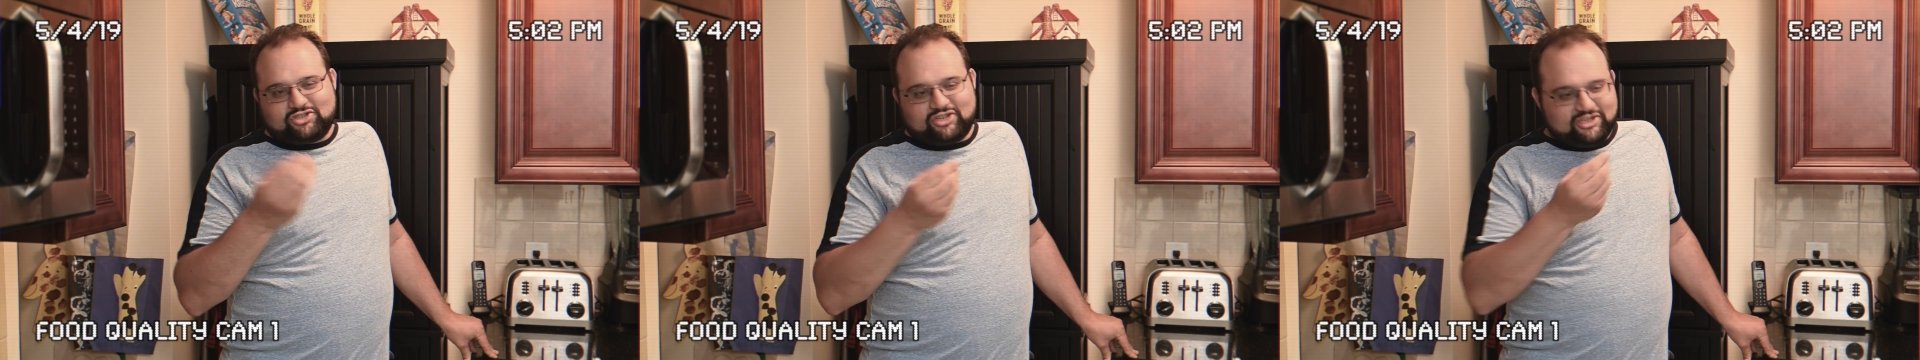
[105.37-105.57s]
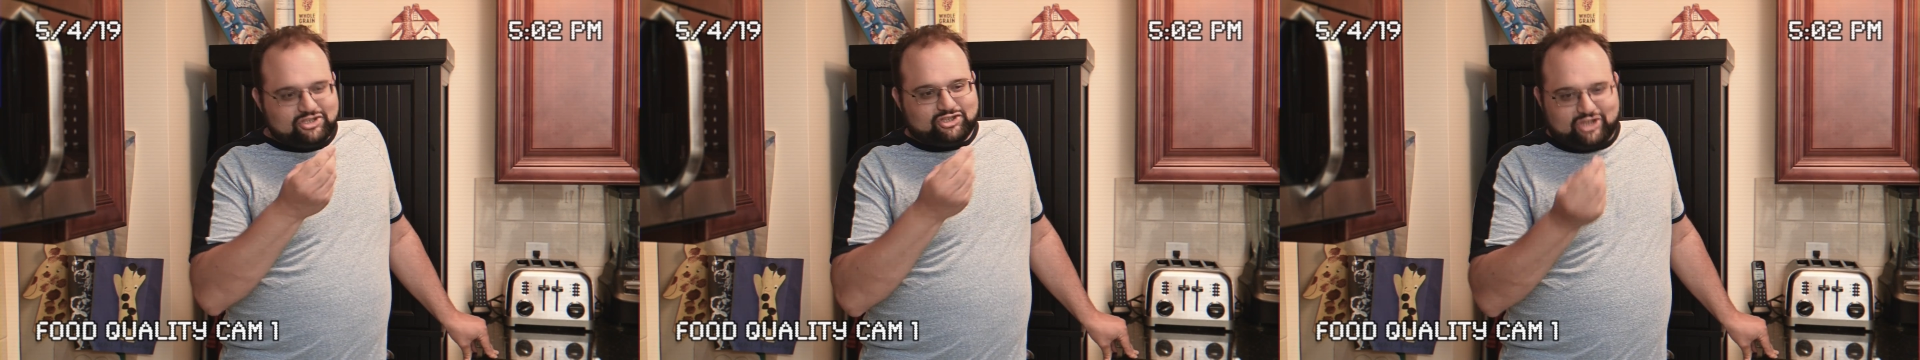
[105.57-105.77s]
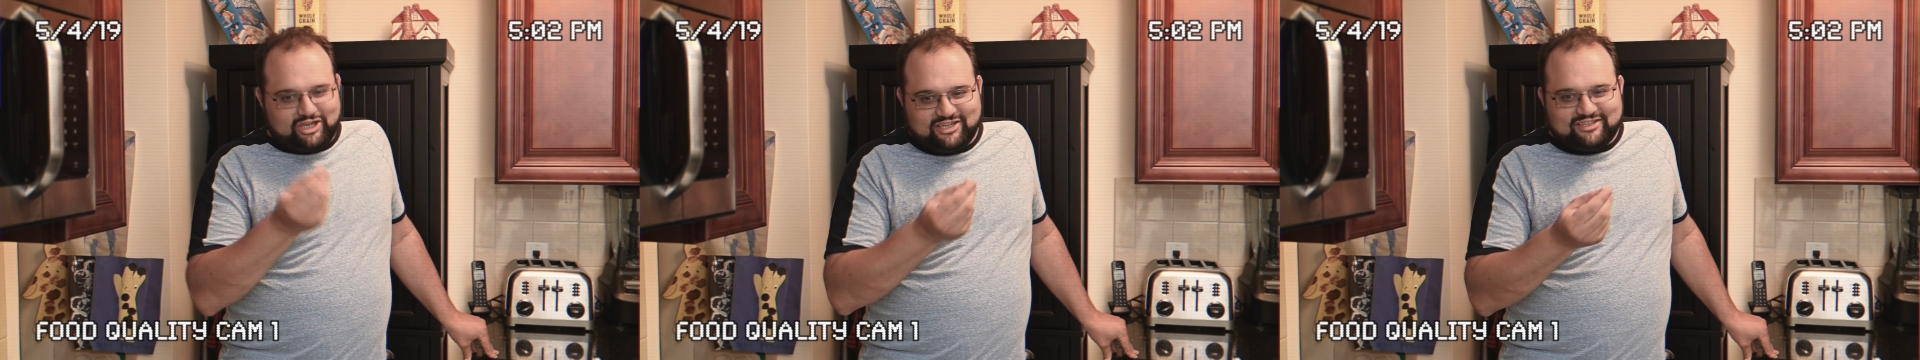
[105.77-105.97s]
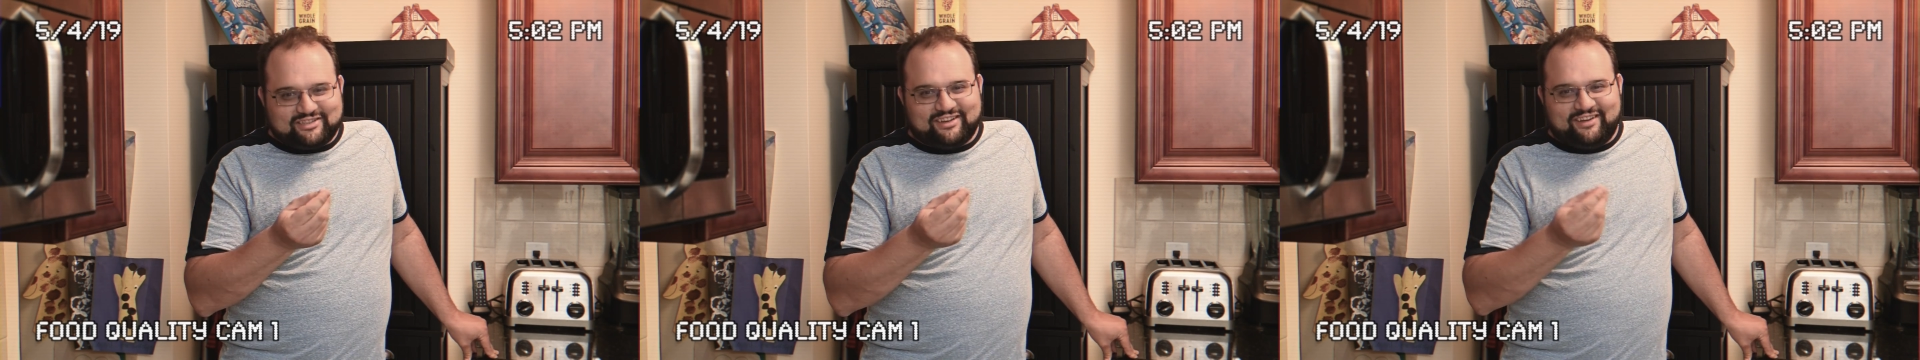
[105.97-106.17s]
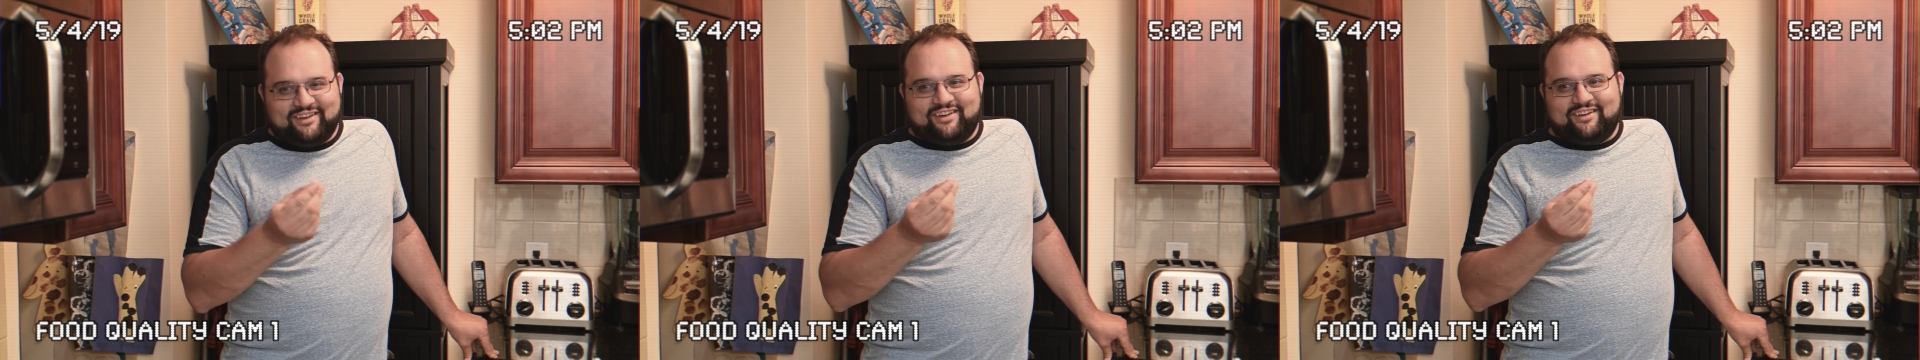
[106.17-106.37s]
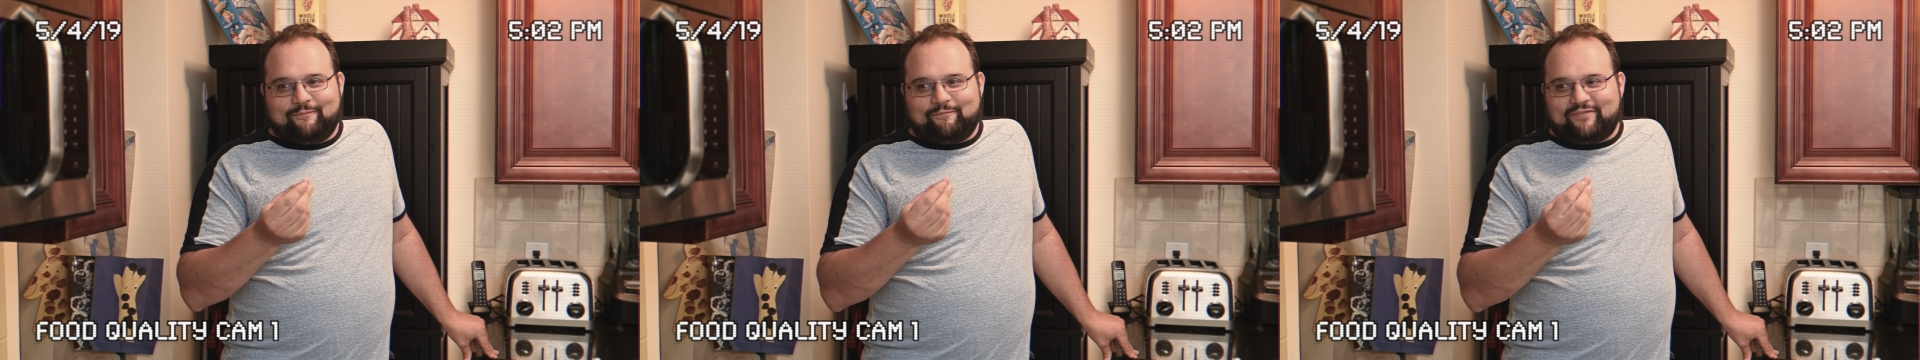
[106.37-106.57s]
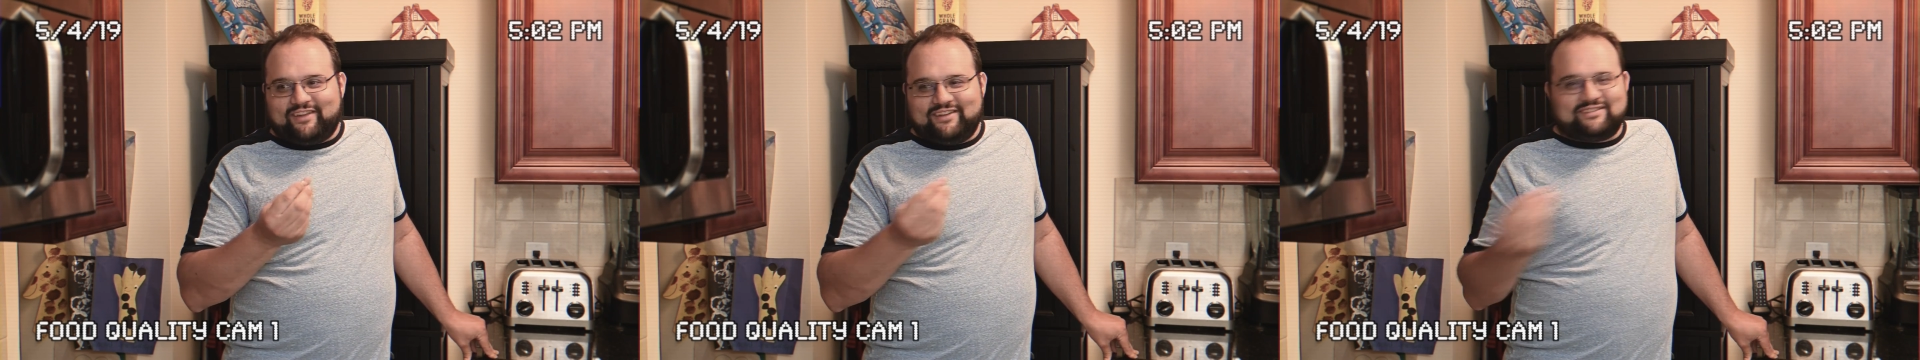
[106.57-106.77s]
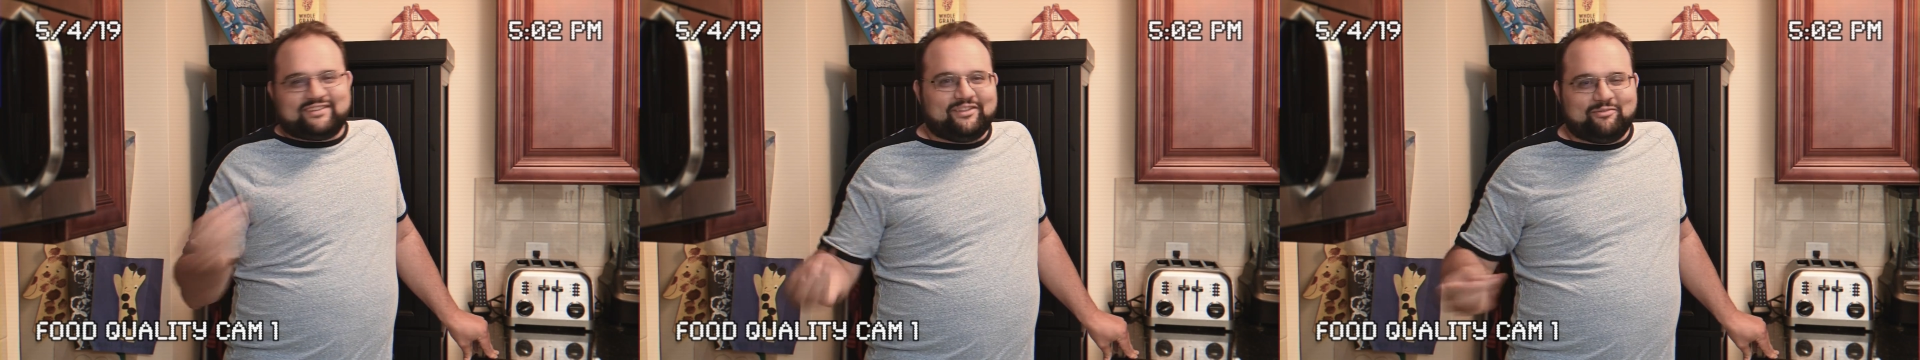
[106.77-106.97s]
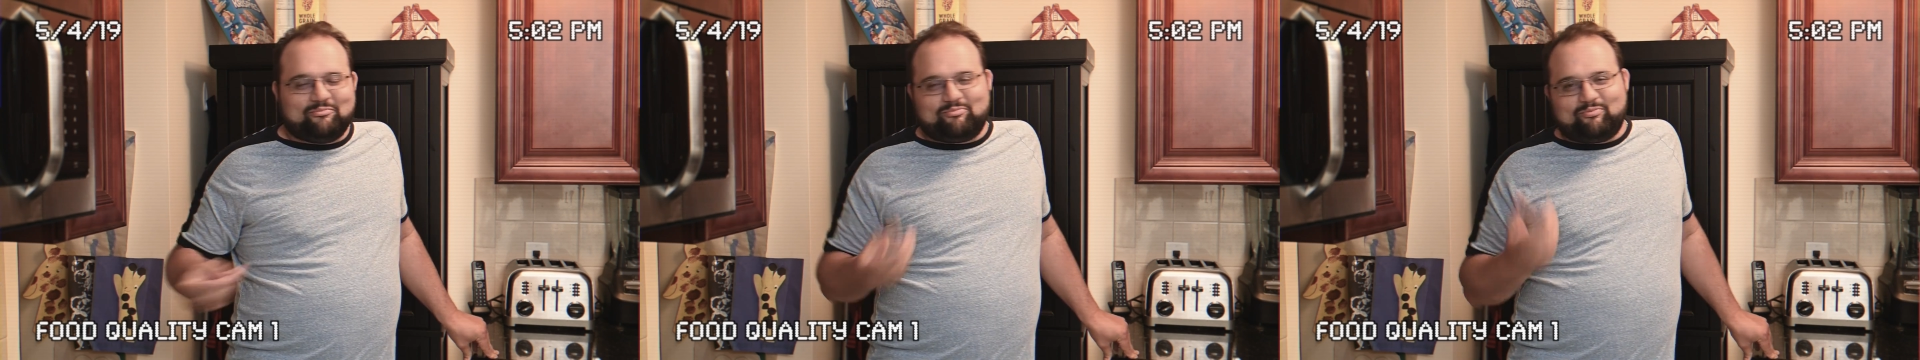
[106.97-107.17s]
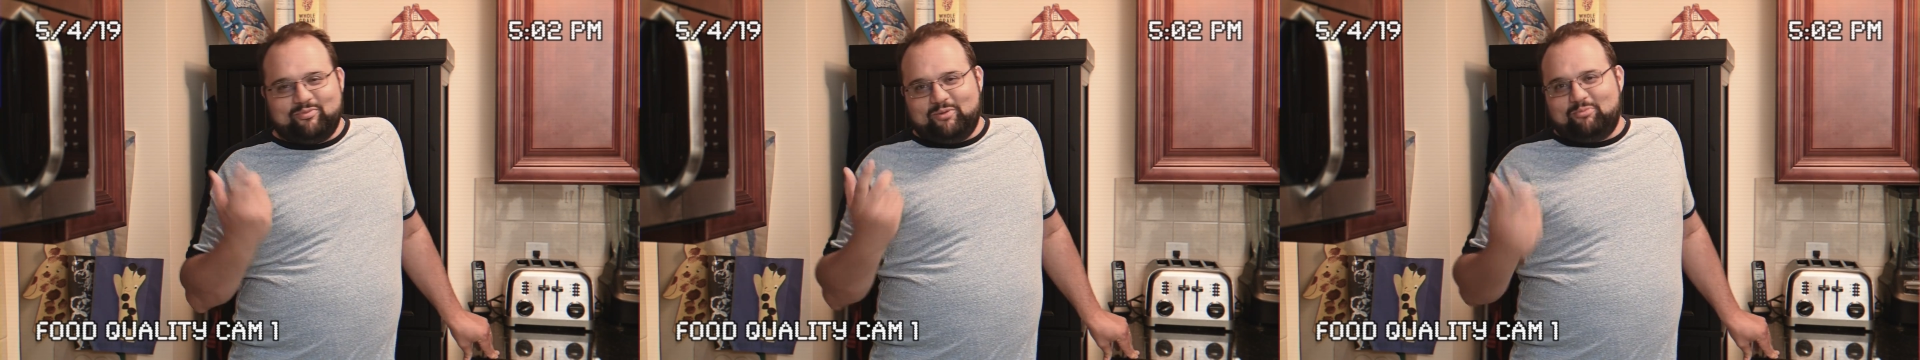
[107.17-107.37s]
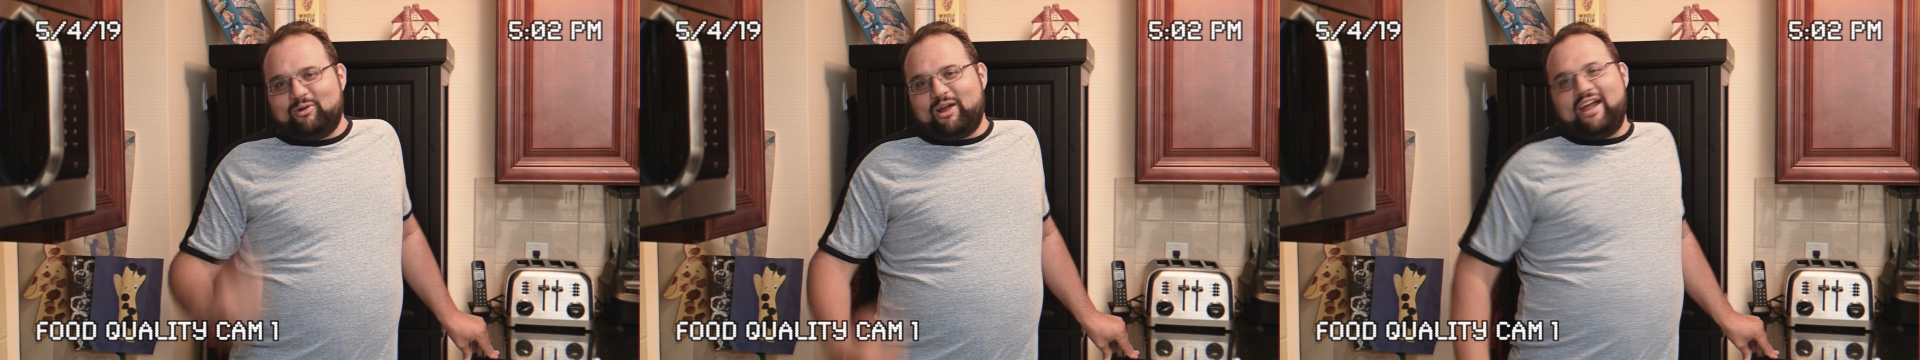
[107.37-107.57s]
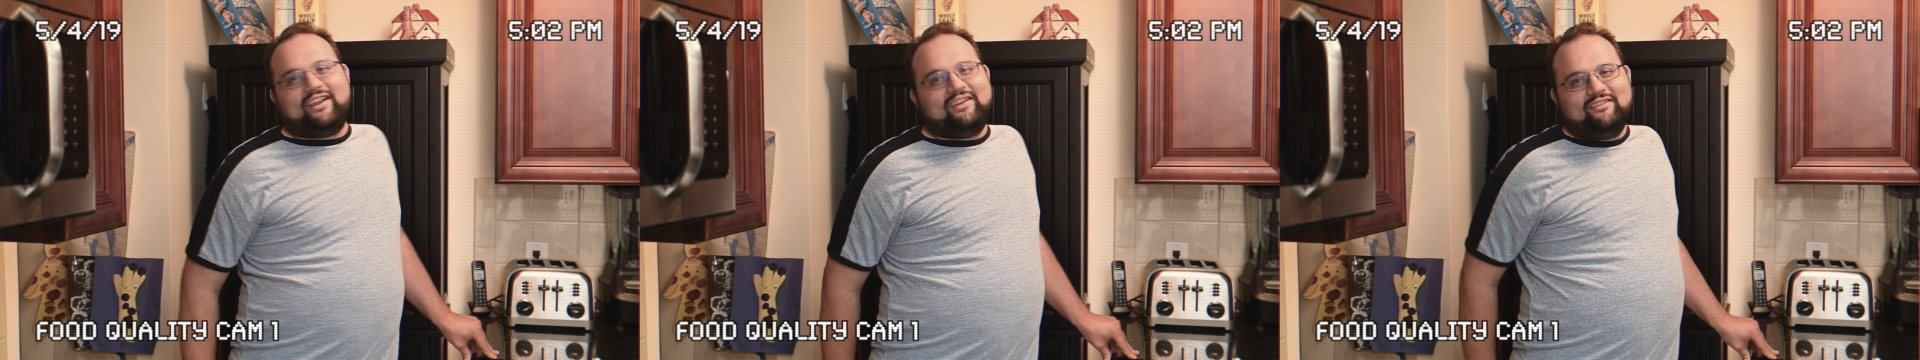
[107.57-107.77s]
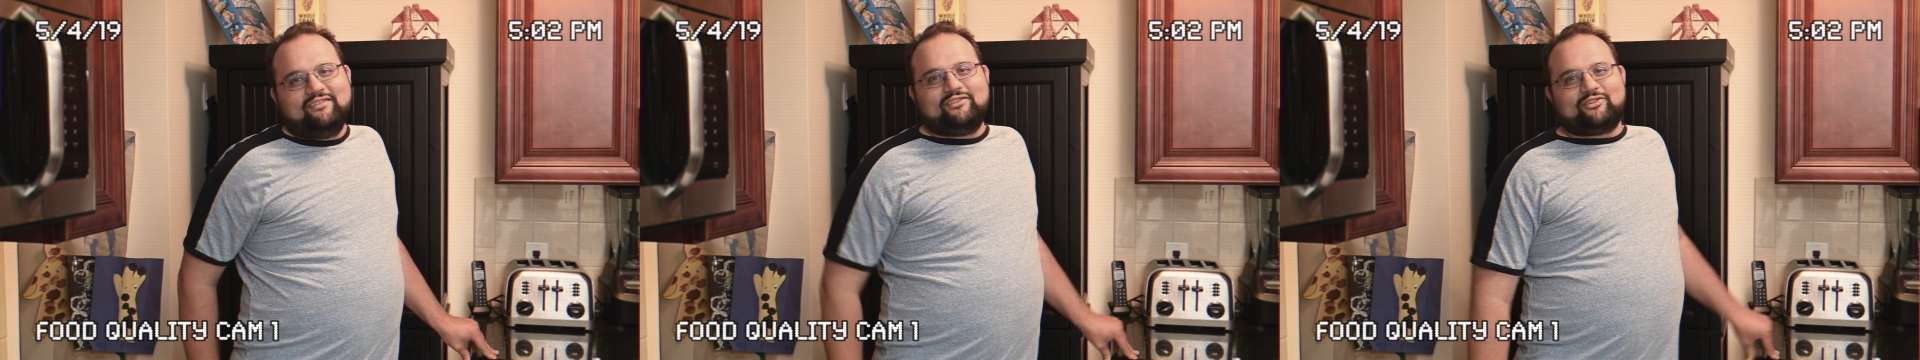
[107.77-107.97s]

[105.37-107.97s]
cheese is on the bread.